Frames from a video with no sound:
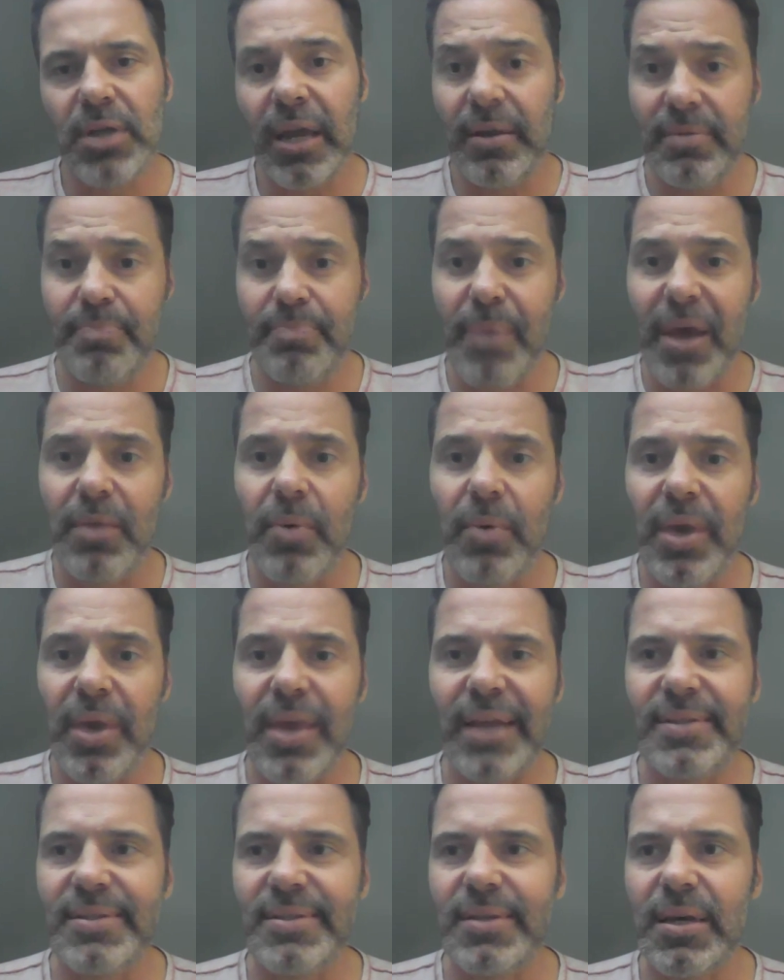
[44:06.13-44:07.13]
And by the way,
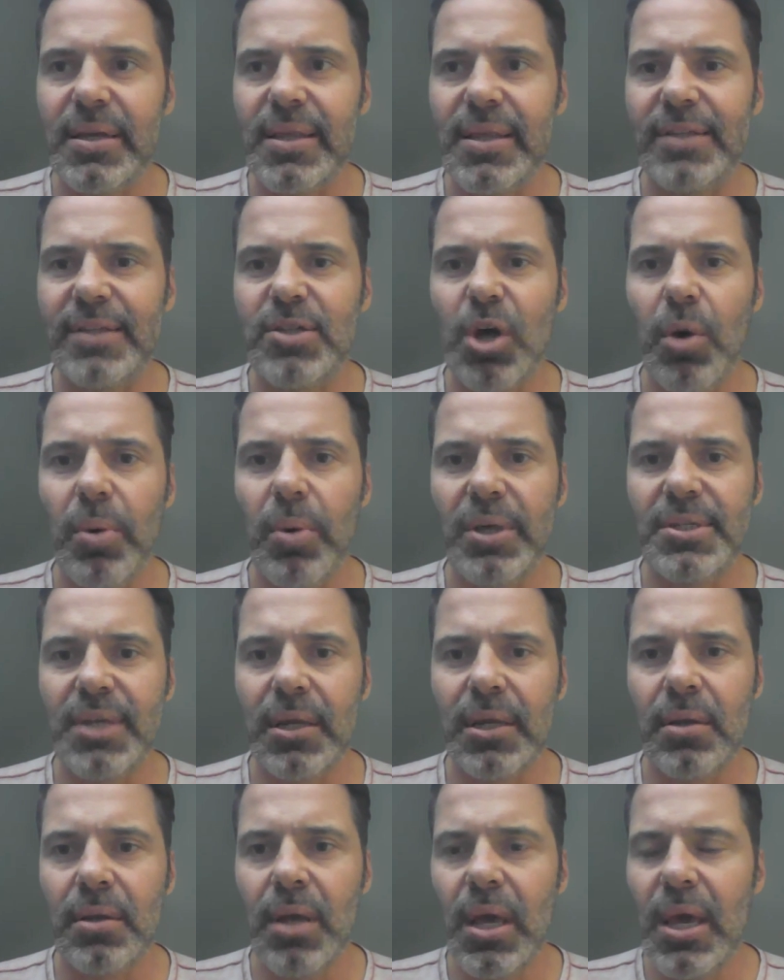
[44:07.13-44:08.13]
that's always
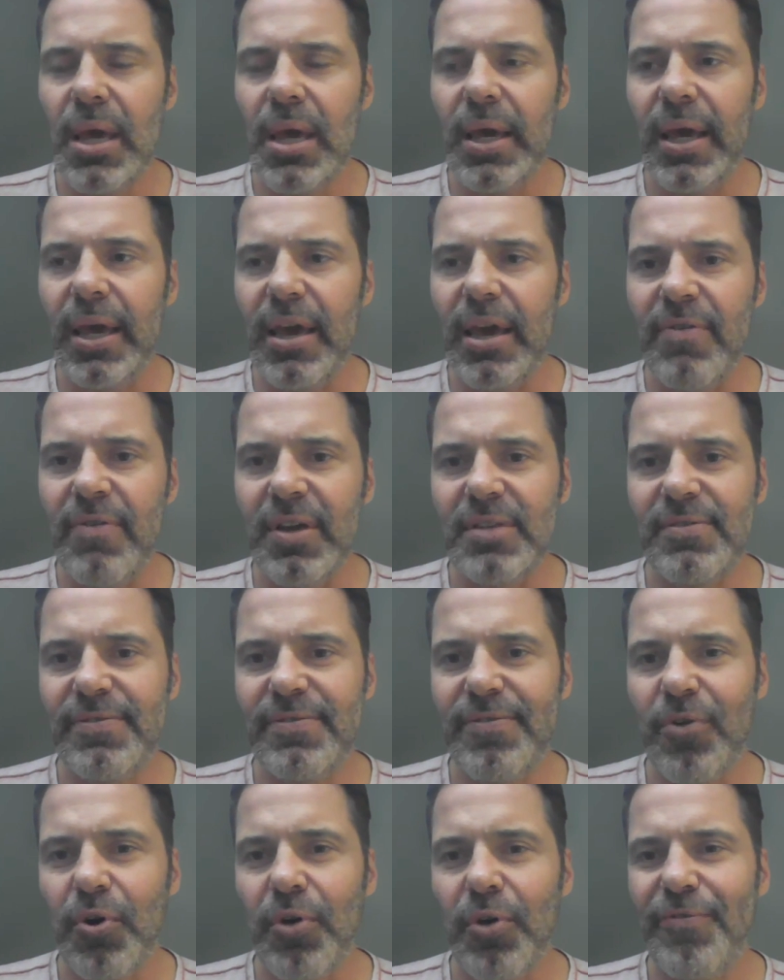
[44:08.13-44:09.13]
if it's
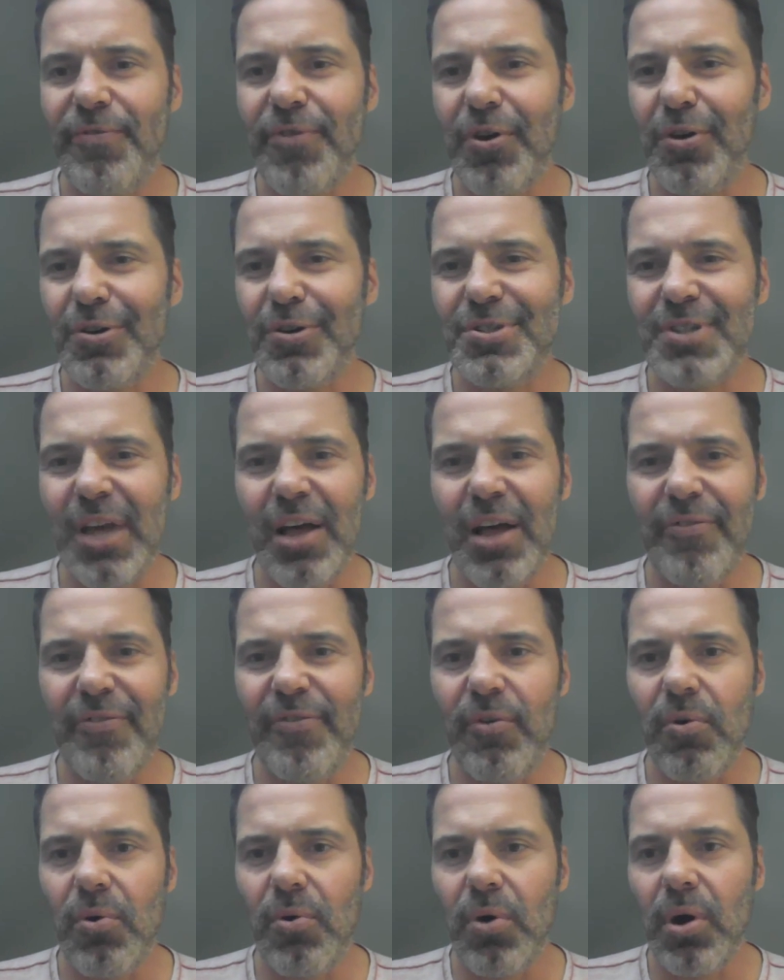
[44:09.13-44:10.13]
for
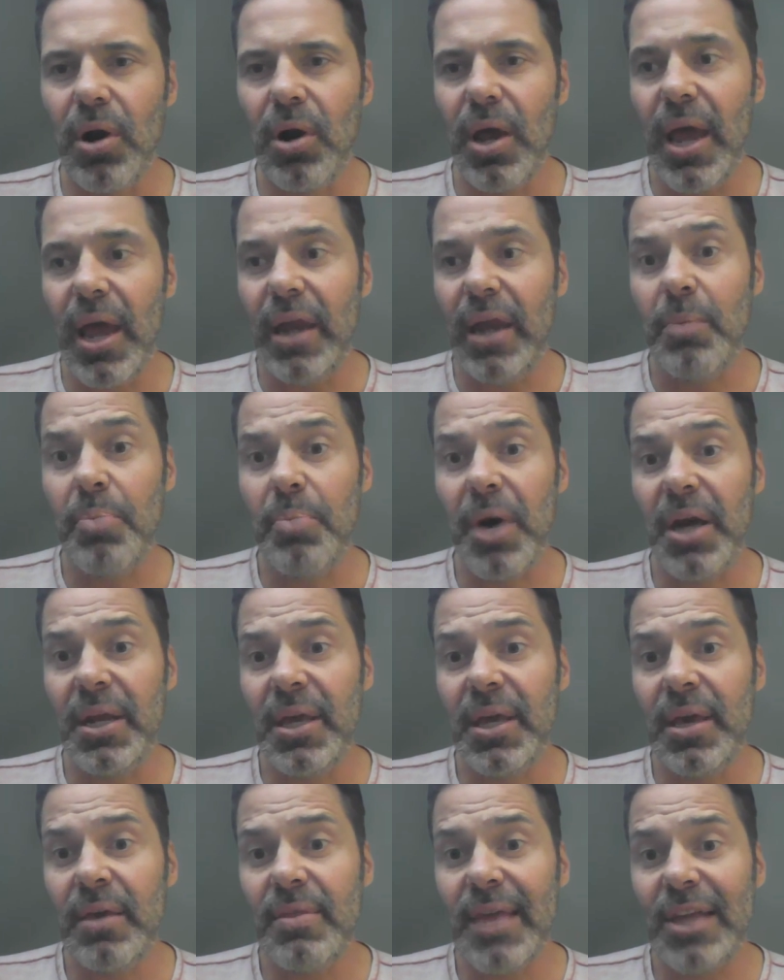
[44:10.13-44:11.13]
yourself or
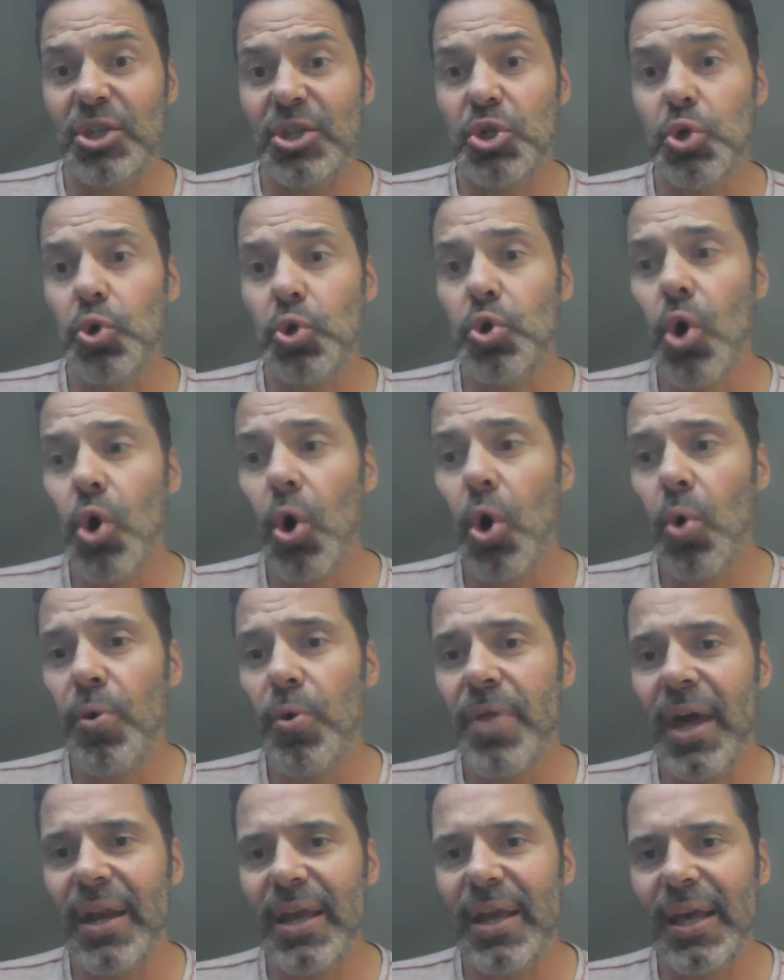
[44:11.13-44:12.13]
anybody that
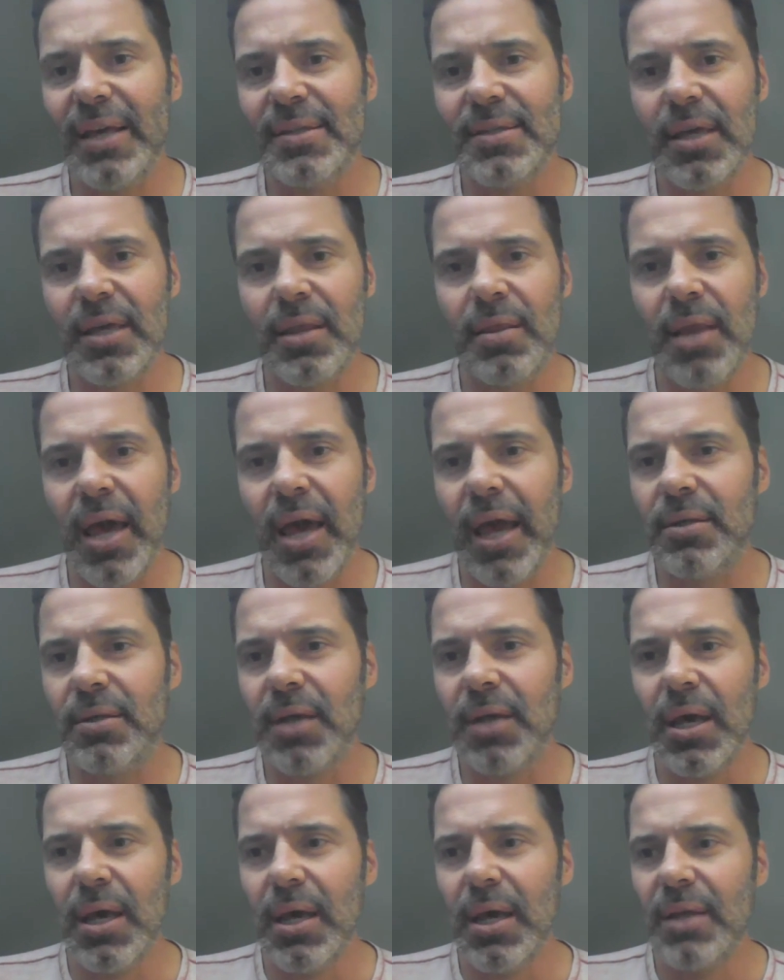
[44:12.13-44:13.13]
that is in that
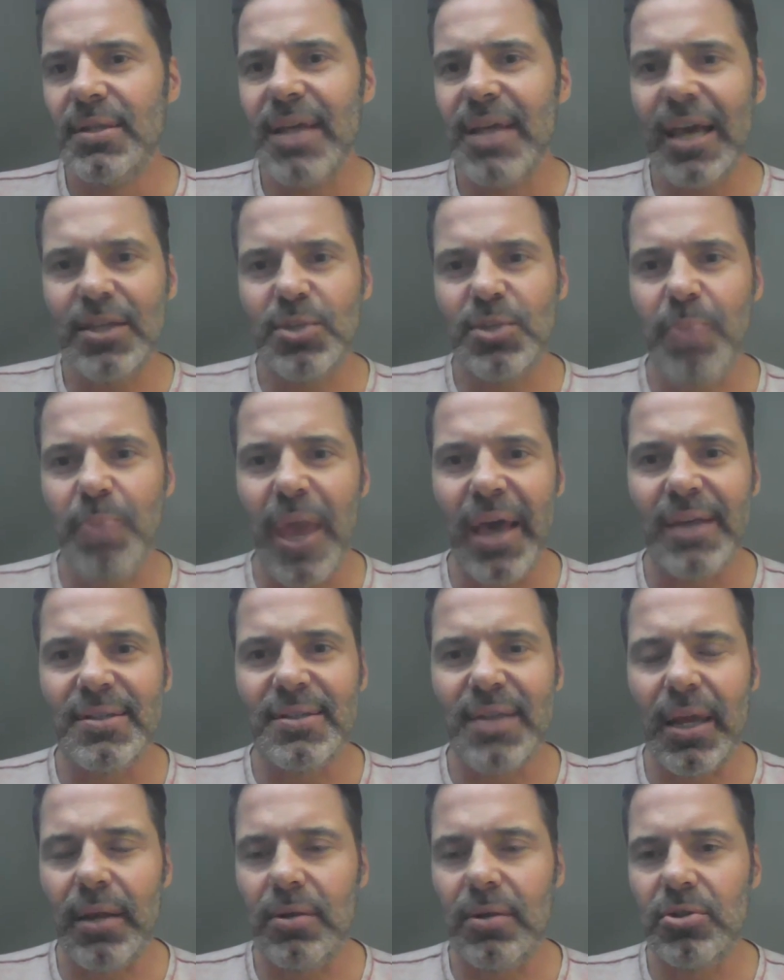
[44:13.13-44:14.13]
tech
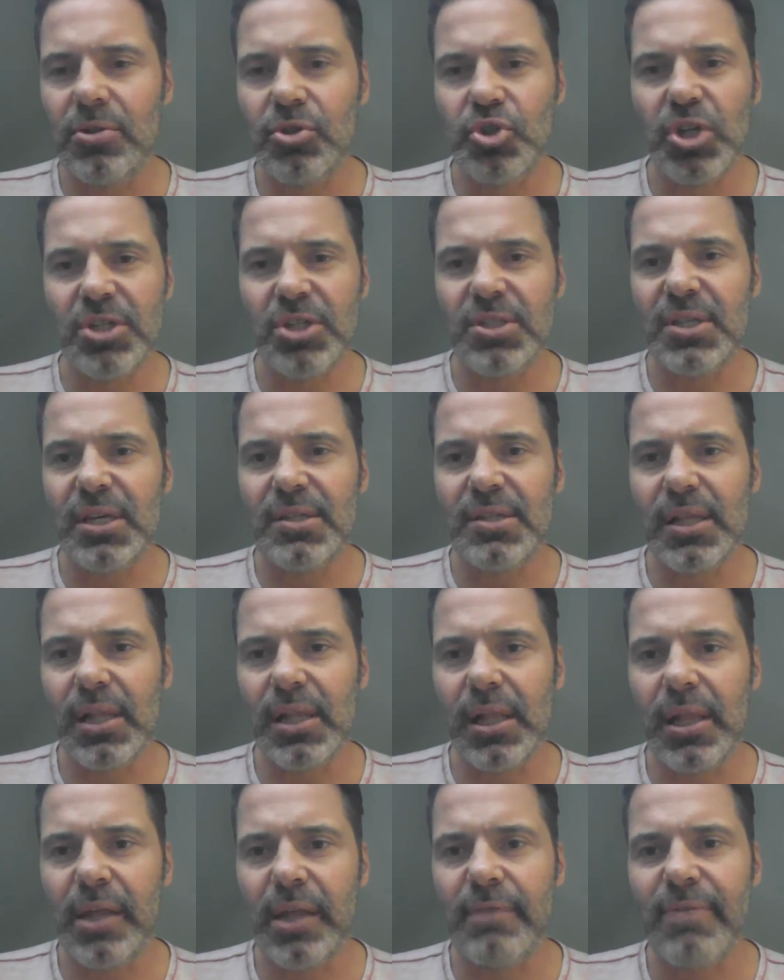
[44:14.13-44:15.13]
space and just needs a
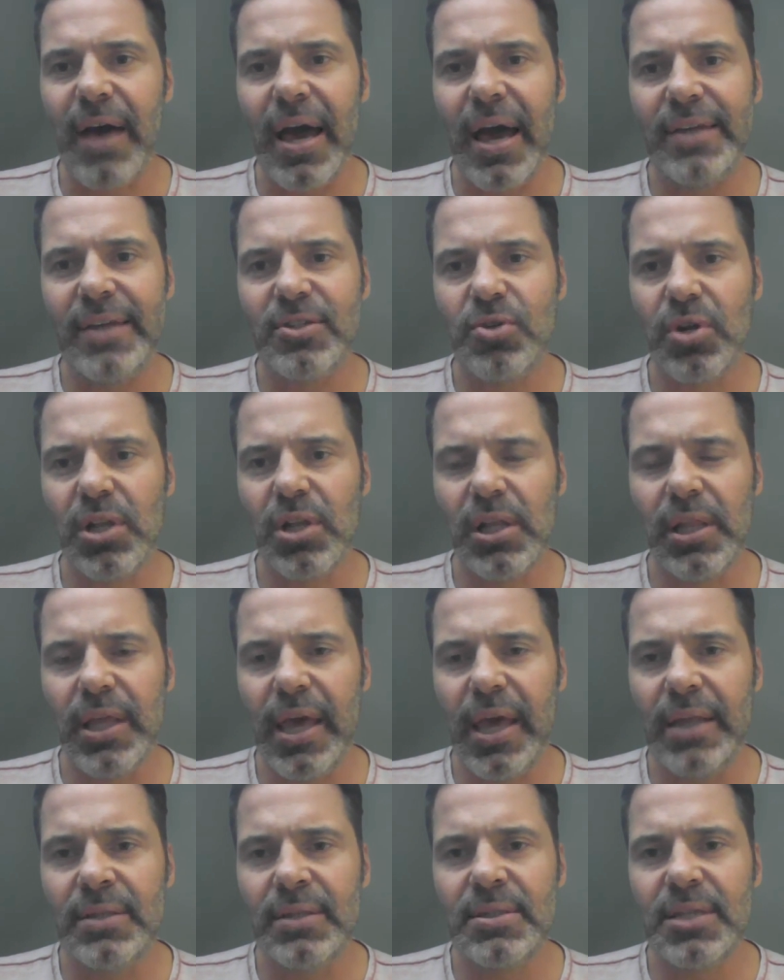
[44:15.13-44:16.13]
little advice or a little
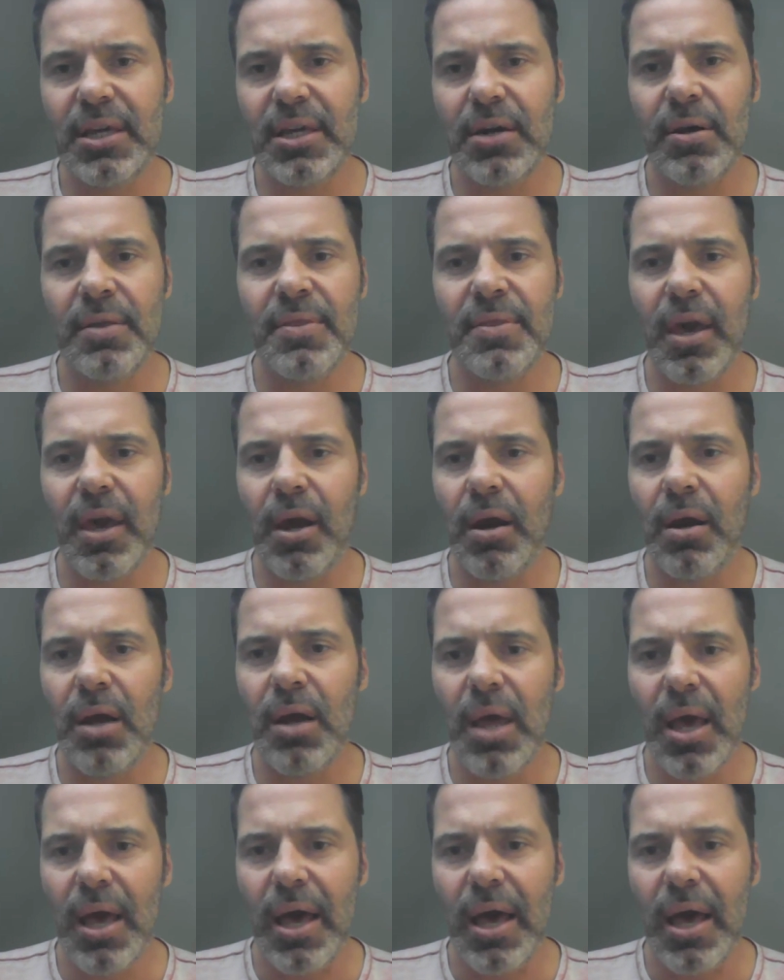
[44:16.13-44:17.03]
hint here and there.